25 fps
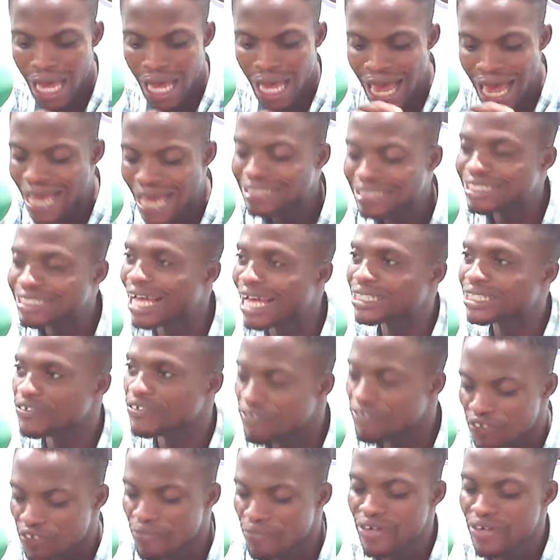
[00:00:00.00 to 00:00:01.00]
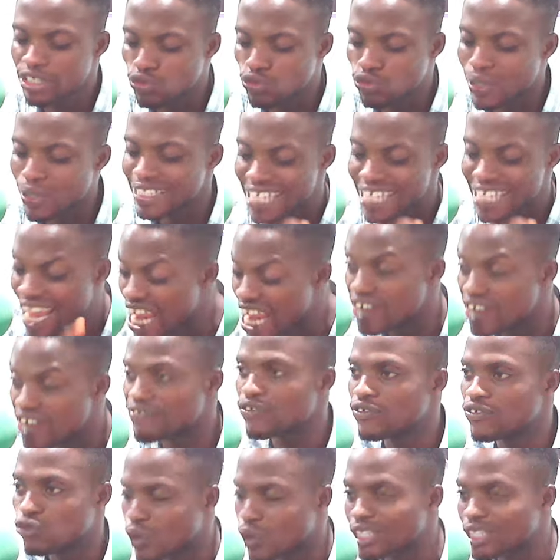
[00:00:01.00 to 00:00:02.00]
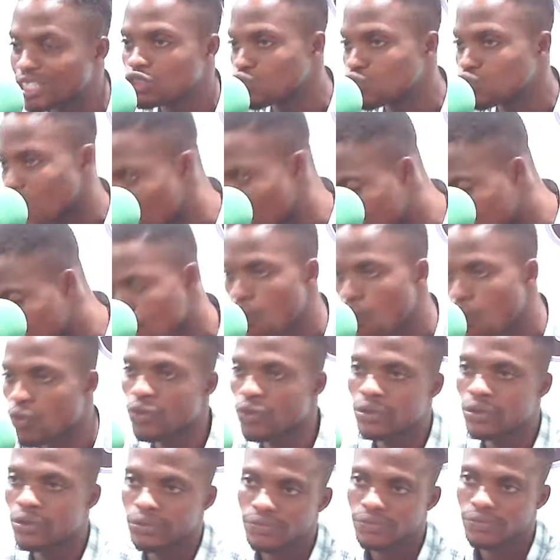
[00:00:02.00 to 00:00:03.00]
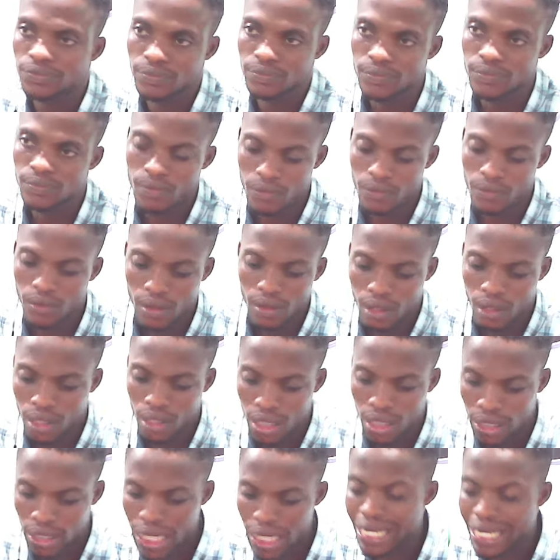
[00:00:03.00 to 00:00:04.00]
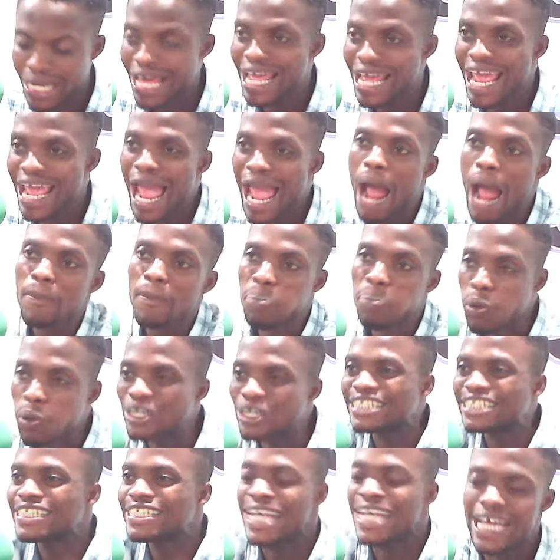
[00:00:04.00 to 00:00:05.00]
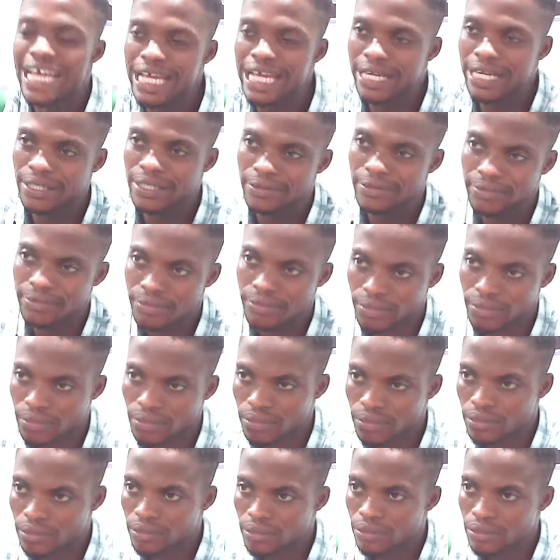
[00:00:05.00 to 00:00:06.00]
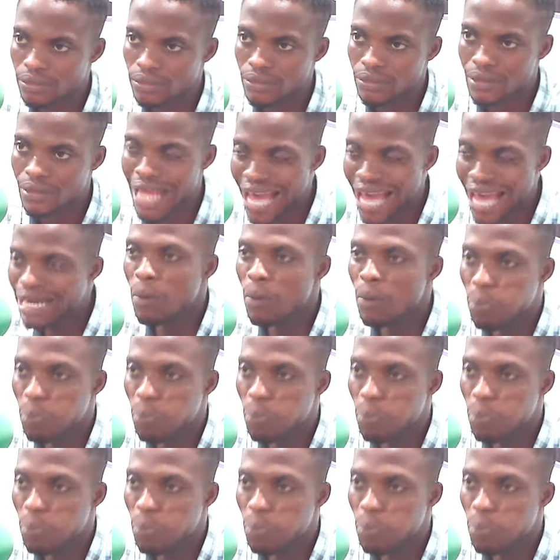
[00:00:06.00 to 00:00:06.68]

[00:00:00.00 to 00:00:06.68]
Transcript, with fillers: As at February 28th, 2024. Then they appointed other